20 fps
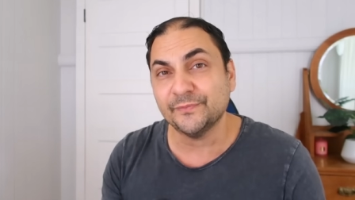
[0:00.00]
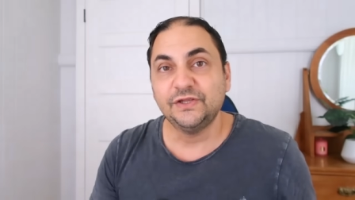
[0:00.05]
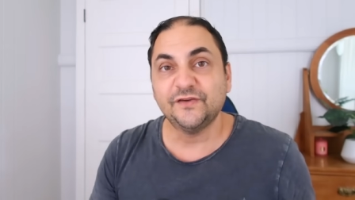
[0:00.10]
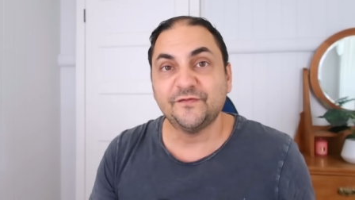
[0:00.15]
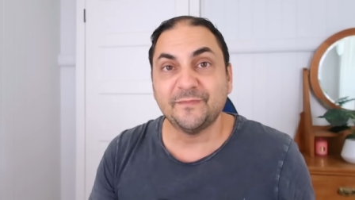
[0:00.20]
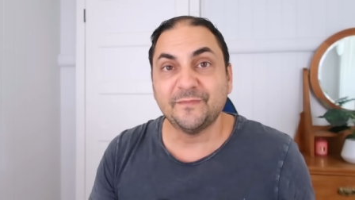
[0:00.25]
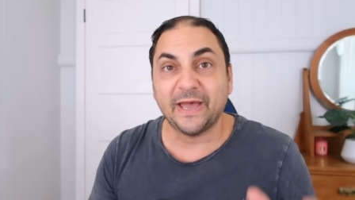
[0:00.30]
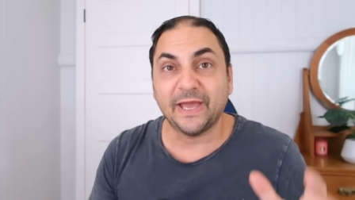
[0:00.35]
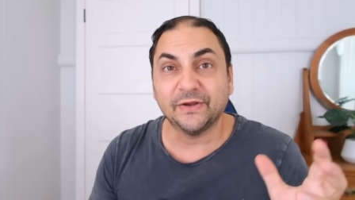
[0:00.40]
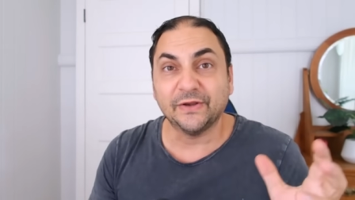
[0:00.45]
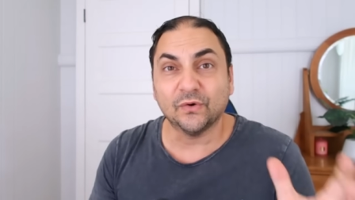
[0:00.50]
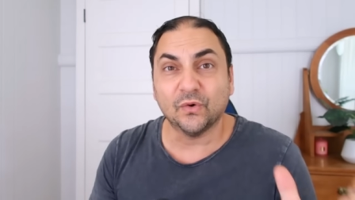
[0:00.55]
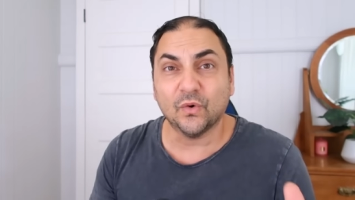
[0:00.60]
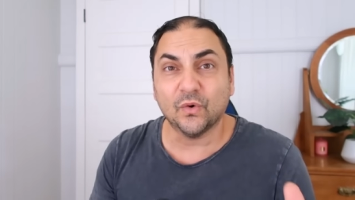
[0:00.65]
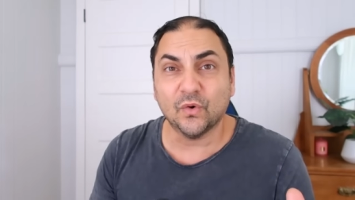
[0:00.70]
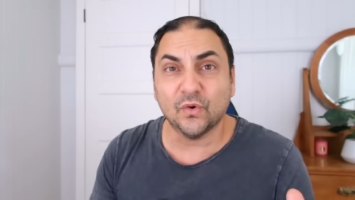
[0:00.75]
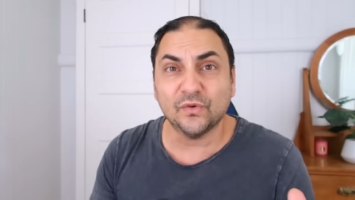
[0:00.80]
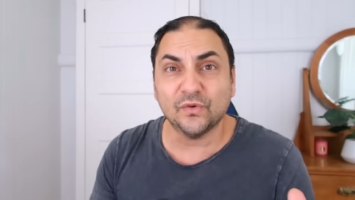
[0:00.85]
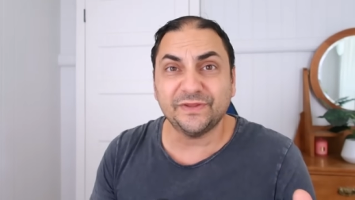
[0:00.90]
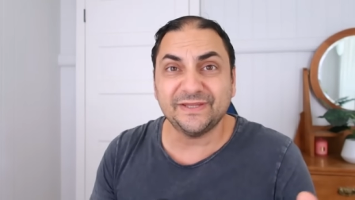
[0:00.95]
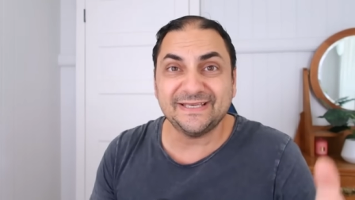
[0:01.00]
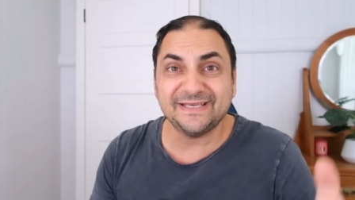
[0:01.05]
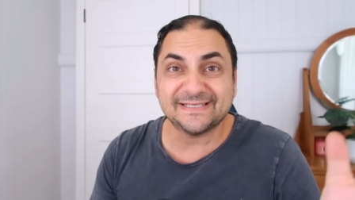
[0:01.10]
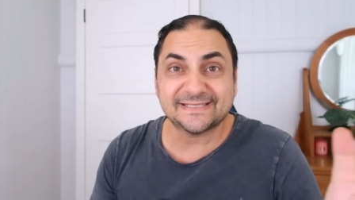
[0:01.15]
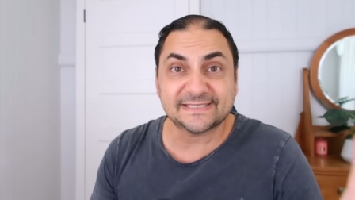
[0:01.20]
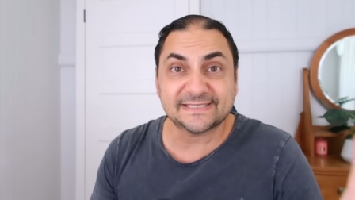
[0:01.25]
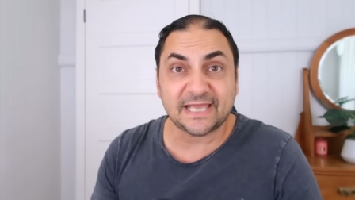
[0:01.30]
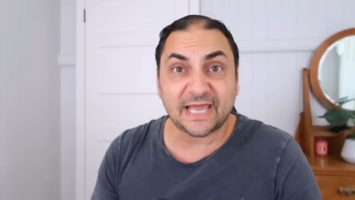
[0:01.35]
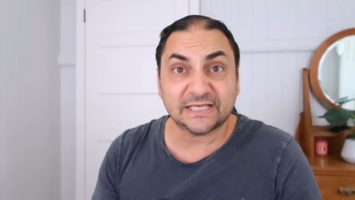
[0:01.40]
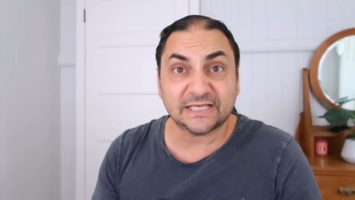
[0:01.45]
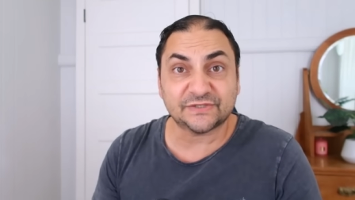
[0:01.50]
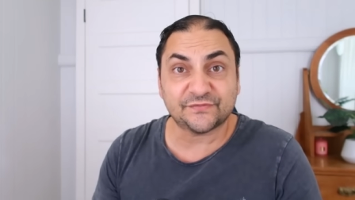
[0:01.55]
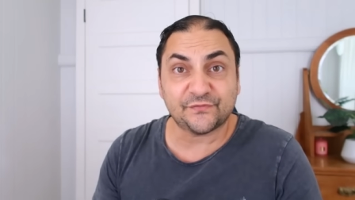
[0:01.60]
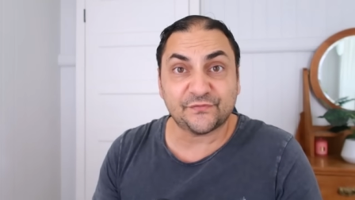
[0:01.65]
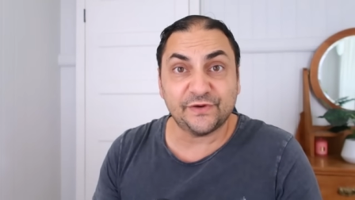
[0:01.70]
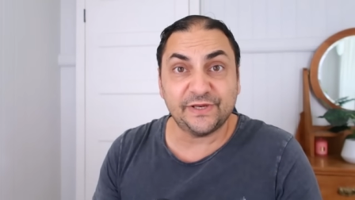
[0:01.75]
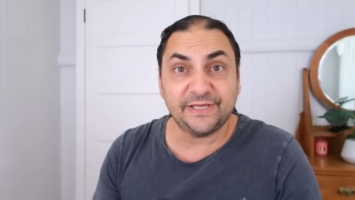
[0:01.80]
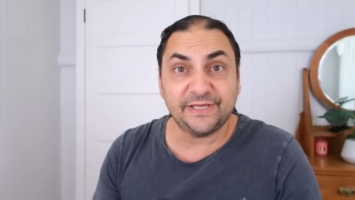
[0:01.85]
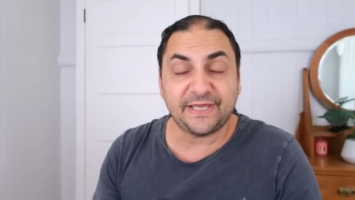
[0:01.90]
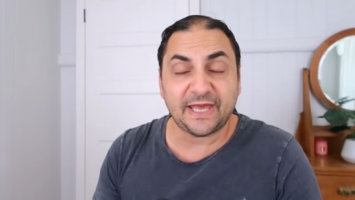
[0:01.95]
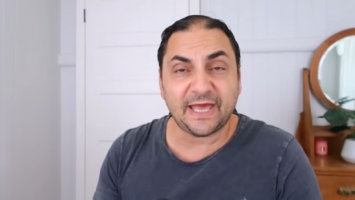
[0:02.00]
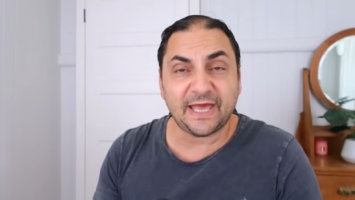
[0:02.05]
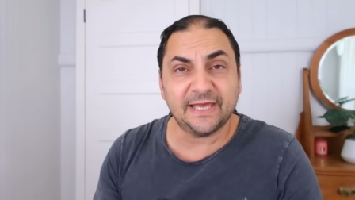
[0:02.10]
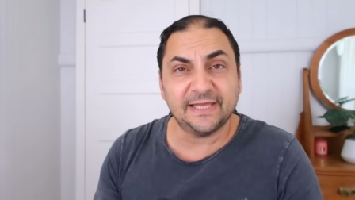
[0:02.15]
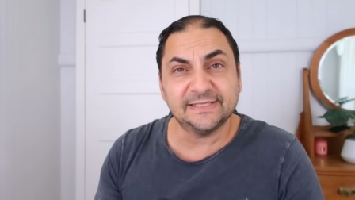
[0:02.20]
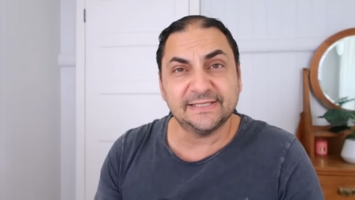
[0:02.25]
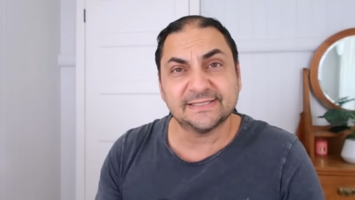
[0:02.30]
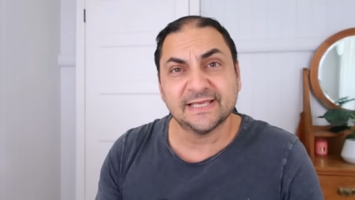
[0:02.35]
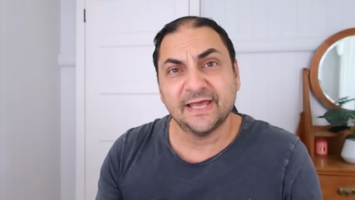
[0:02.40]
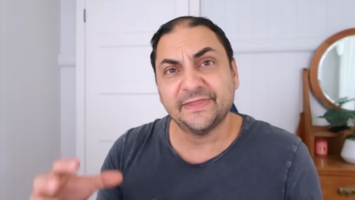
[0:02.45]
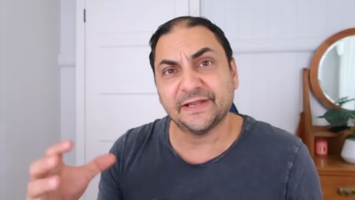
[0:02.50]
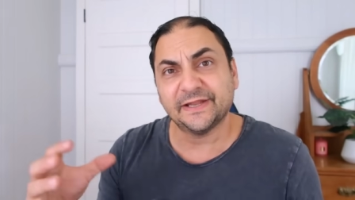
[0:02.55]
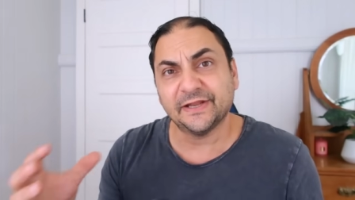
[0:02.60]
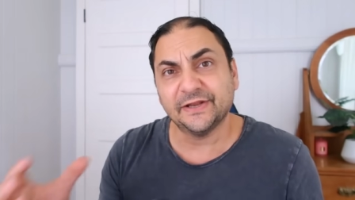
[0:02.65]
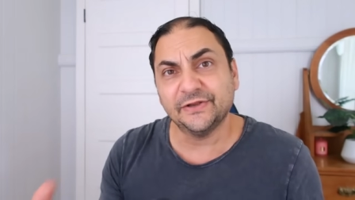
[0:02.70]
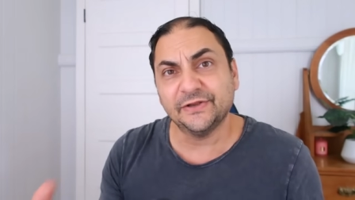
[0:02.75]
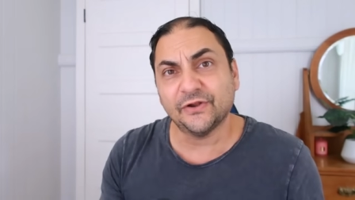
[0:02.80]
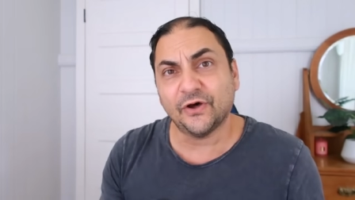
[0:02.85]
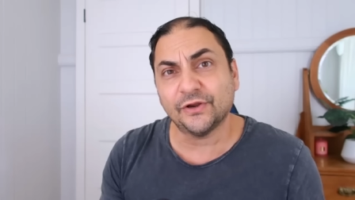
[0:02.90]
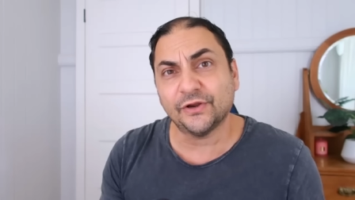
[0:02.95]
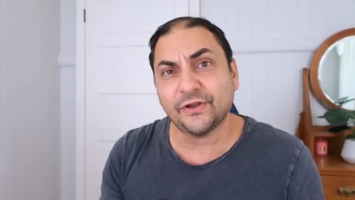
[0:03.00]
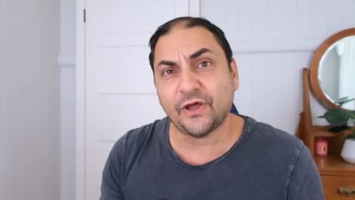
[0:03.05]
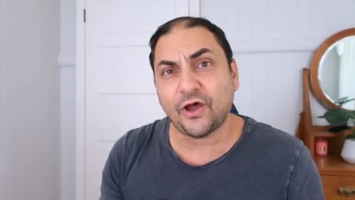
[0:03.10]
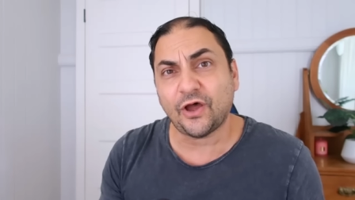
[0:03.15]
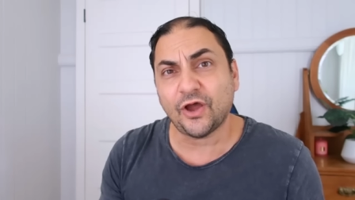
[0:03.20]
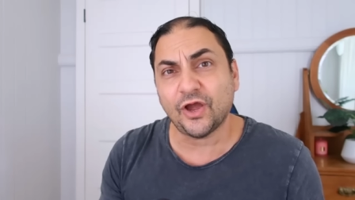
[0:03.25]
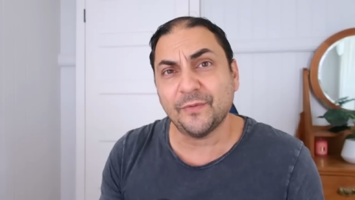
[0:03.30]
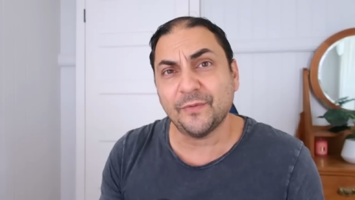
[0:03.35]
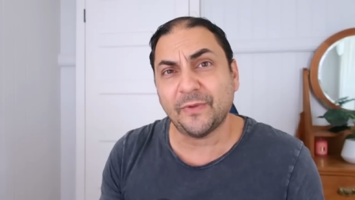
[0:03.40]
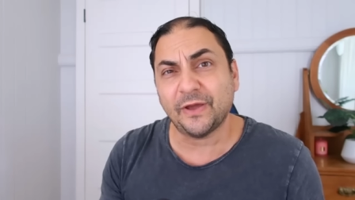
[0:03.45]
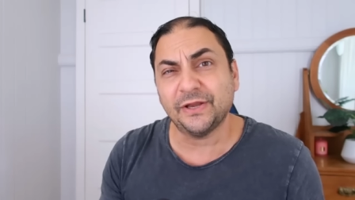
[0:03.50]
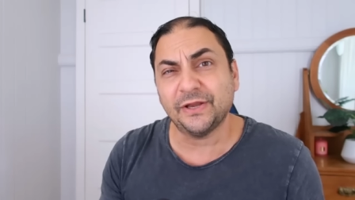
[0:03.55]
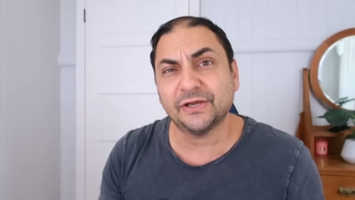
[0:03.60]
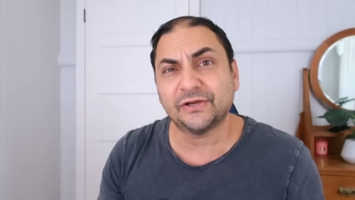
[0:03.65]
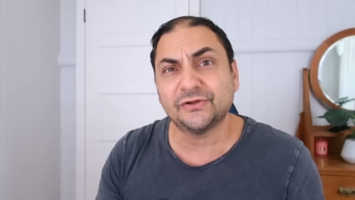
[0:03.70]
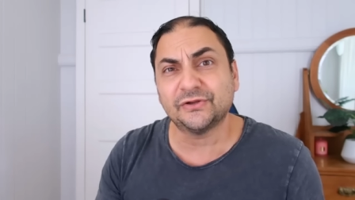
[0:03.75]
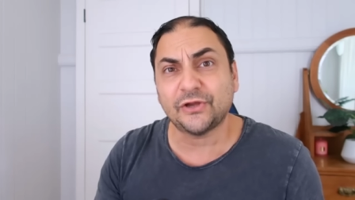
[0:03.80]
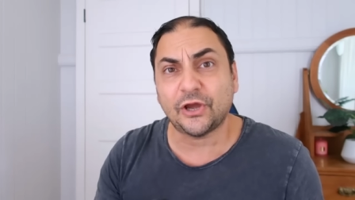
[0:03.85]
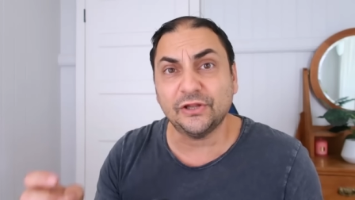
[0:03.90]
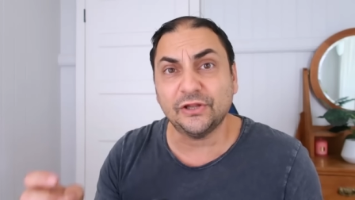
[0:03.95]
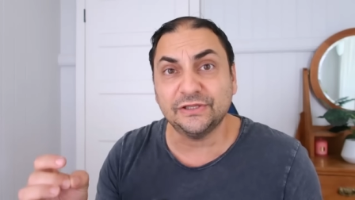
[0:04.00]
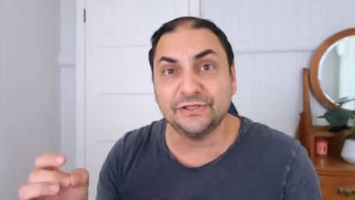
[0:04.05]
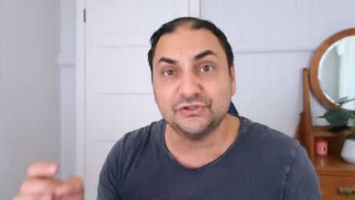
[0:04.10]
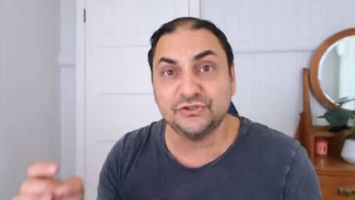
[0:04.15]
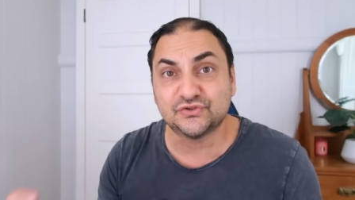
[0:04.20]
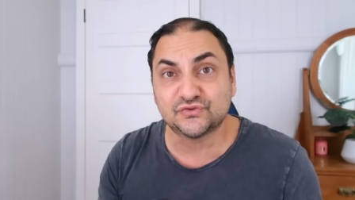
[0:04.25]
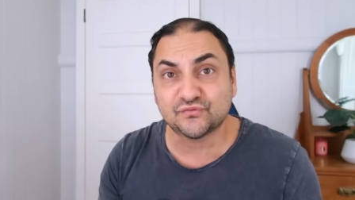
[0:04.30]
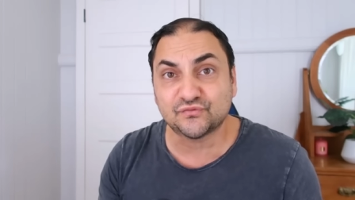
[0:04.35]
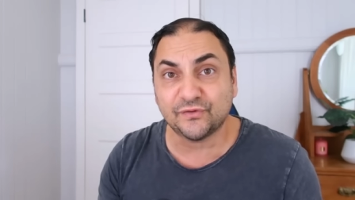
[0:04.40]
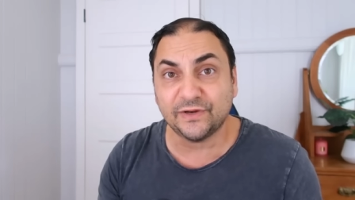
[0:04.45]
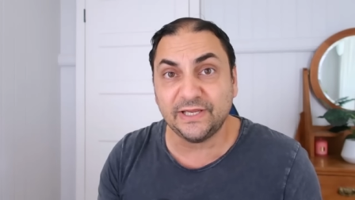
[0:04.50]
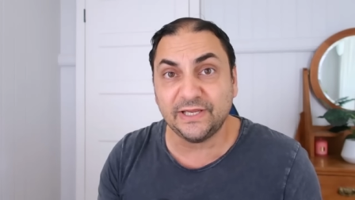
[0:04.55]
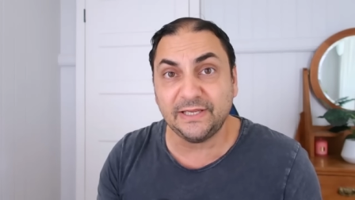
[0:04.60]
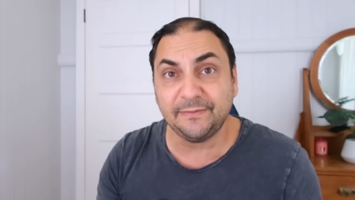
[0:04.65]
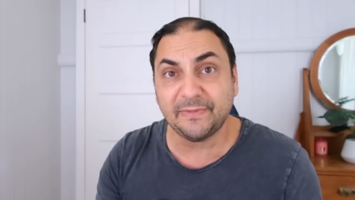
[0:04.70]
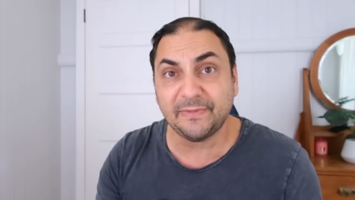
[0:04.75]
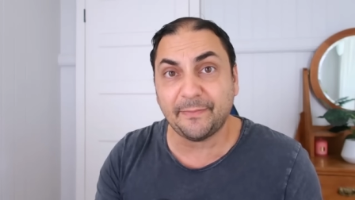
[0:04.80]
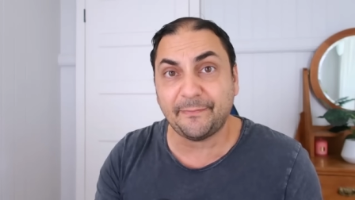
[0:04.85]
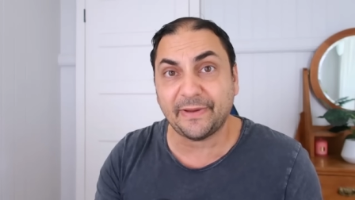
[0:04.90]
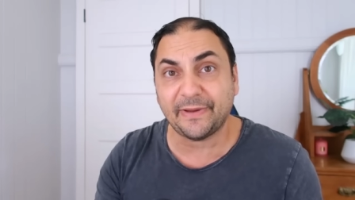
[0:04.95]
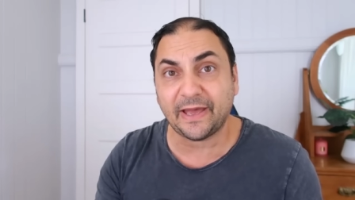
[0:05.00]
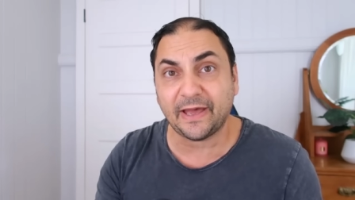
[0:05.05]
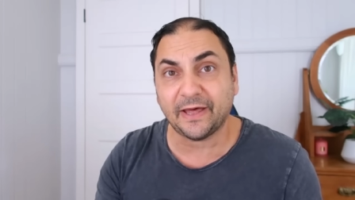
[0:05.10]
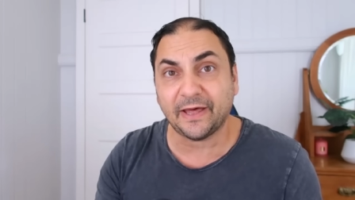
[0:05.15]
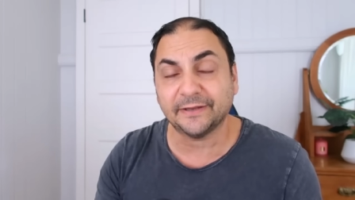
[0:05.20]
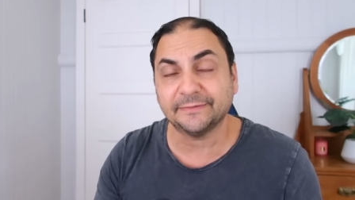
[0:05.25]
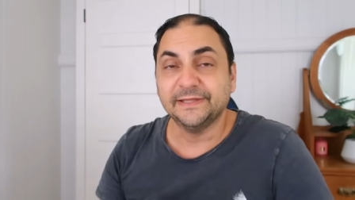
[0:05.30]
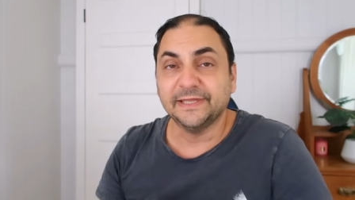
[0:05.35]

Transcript: You've made all these tax-free gains that a non-homeowner could only dream about.